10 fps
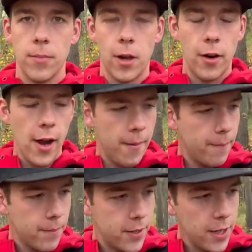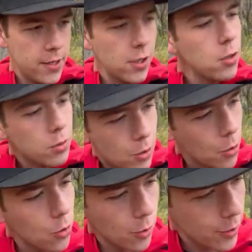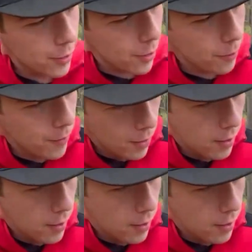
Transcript: All right, day two, corduroy enduro.